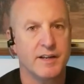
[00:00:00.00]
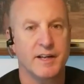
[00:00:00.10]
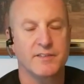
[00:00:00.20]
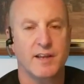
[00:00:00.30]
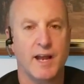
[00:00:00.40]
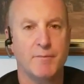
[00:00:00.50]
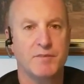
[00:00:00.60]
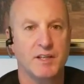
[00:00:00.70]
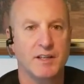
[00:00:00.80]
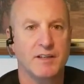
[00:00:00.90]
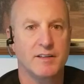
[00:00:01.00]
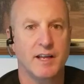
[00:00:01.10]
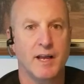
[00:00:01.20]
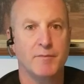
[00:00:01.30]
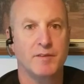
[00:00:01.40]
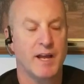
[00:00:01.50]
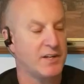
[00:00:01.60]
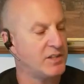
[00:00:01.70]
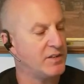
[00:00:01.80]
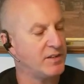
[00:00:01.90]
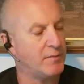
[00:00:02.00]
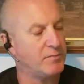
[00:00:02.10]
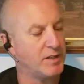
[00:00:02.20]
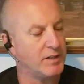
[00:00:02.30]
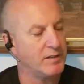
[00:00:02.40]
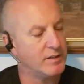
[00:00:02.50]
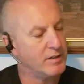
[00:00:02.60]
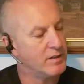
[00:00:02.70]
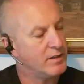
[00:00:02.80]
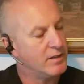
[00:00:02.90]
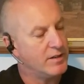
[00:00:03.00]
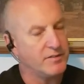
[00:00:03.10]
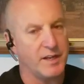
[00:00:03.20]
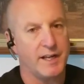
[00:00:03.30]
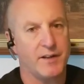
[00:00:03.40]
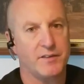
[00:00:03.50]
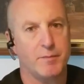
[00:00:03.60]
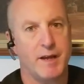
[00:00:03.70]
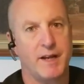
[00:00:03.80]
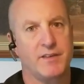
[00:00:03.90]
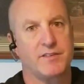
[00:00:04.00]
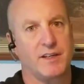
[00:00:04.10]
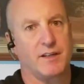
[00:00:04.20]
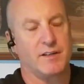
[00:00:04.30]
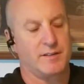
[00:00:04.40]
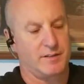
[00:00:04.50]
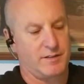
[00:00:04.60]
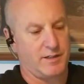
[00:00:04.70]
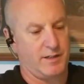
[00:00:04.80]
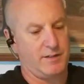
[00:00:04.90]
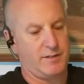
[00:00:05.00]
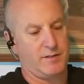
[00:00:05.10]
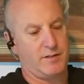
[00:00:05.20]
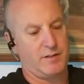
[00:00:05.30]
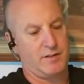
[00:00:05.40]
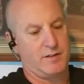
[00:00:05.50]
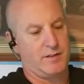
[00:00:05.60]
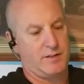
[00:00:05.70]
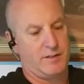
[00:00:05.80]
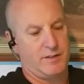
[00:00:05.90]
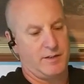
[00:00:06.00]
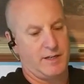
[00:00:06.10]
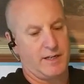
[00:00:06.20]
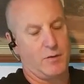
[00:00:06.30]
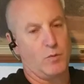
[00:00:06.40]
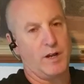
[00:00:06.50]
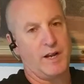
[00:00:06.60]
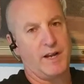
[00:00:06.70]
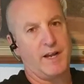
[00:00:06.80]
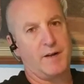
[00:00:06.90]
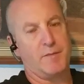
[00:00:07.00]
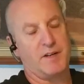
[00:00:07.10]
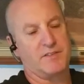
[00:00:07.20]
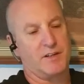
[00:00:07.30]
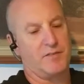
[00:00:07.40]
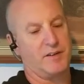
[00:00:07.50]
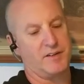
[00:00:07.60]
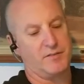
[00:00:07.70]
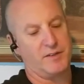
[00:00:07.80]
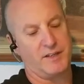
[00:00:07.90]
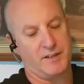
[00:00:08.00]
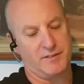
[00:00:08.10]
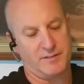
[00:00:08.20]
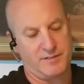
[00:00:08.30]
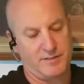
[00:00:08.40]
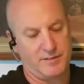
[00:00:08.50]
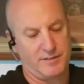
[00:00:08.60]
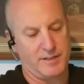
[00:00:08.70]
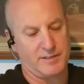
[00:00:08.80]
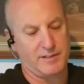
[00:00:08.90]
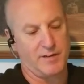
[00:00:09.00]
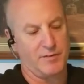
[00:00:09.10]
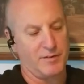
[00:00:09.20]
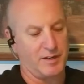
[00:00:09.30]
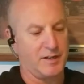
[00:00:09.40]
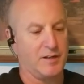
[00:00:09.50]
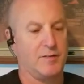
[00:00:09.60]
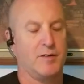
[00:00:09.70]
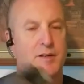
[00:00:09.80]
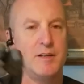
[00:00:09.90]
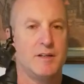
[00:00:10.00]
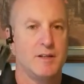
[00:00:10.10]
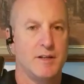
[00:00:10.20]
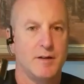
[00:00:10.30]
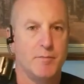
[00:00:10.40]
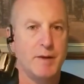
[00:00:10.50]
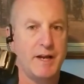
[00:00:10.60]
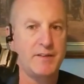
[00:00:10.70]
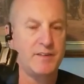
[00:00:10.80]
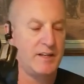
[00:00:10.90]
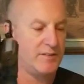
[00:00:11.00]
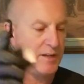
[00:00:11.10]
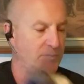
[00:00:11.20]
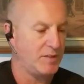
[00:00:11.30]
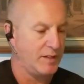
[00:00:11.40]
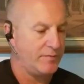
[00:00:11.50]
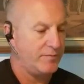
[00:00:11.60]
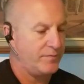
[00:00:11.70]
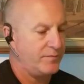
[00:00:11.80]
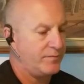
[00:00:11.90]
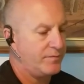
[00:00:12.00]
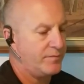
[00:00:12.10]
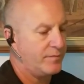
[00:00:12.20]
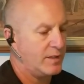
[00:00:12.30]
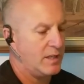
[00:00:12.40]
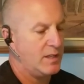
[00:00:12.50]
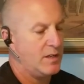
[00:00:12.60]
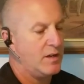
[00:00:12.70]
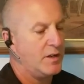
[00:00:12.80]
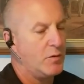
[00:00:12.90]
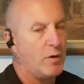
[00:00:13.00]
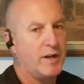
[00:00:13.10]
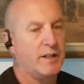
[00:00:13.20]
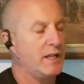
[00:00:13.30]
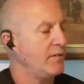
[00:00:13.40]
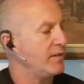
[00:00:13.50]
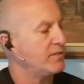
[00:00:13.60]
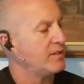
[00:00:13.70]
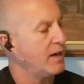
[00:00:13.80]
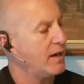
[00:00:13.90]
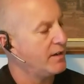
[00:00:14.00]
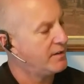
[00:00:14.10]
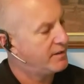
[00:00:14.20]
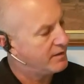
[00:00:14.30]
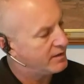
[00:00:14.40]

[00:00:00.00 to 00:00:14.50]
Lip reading: It's empty. The action is empty. Take out the magazine. Okay, I got way ahead of myself on this video. That's not very good. Magazine is empty. You want to leave this gun